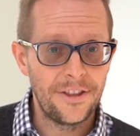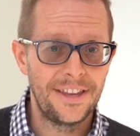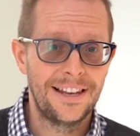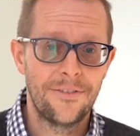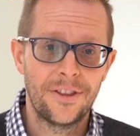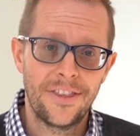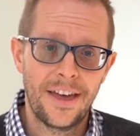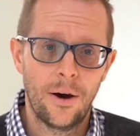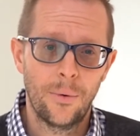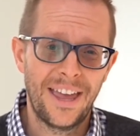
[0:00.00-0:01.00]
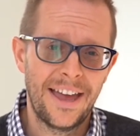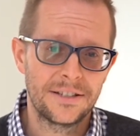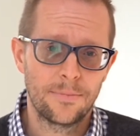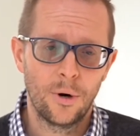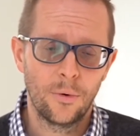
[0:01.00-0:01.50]
the 11th hour we
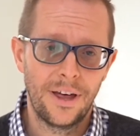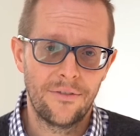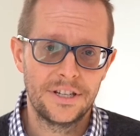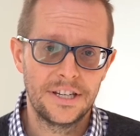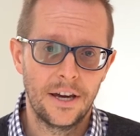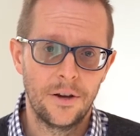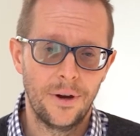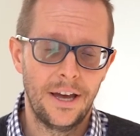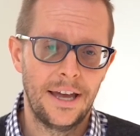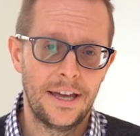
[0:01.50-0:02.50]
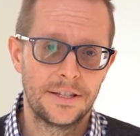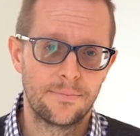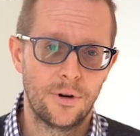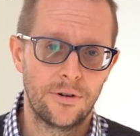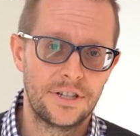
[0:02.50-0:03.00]
had to pull that video as
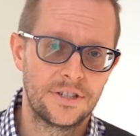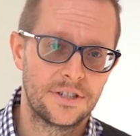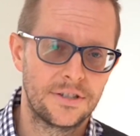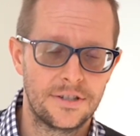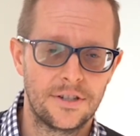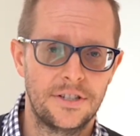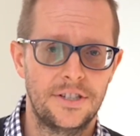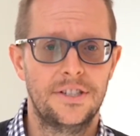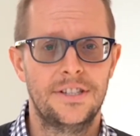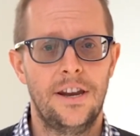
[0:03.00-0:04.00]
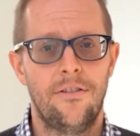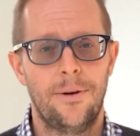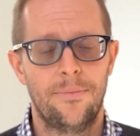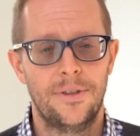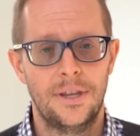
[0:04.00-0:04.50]
Boris decided to tear
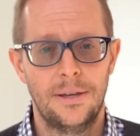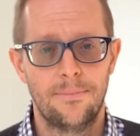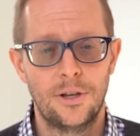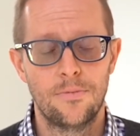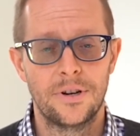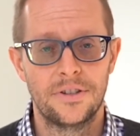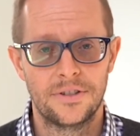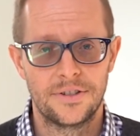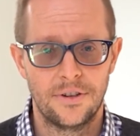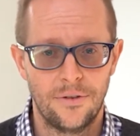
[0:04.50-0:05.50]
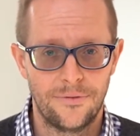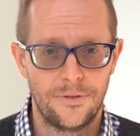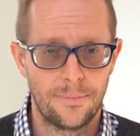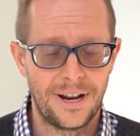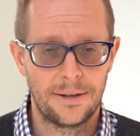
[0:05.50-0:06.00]
up the blueprints of
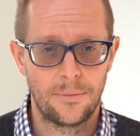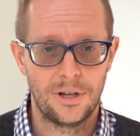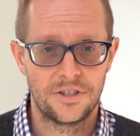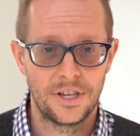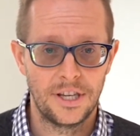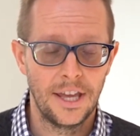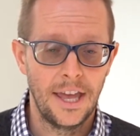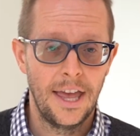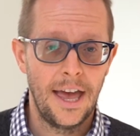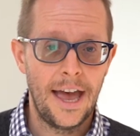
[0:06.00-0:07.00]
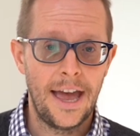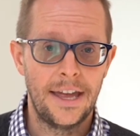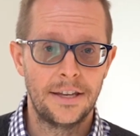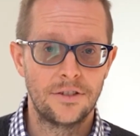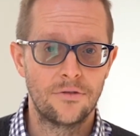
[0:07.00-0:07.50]
the planning policy
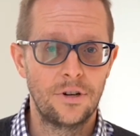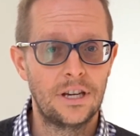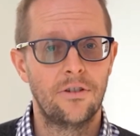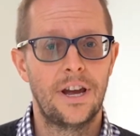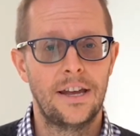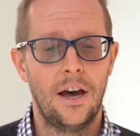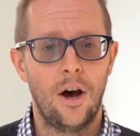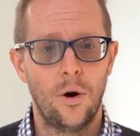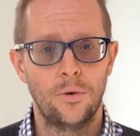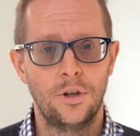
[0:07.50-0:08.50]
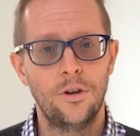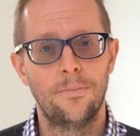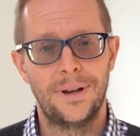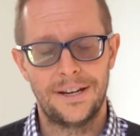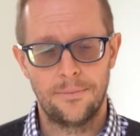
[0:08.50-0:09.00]
and recreate a whole new
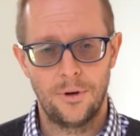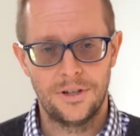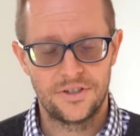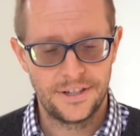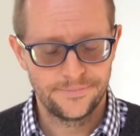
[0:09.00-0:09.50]
planning policy.